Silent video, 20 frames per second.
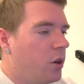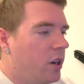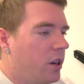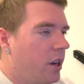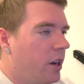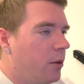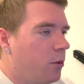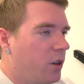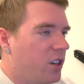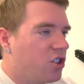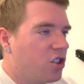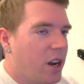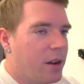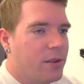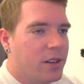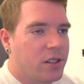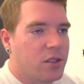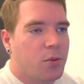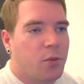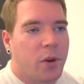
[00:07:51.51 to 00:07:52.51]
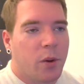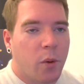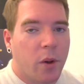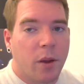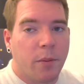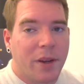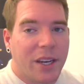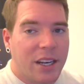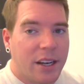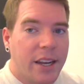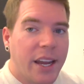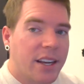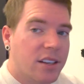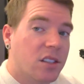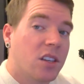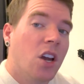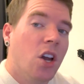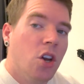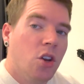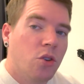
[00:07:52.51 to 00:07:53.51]
and in which levels we will be in the
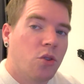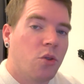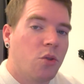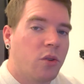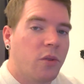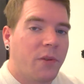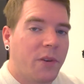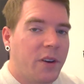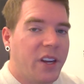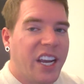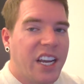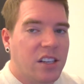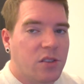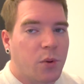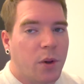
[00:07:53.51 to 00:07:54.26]
next two to three years,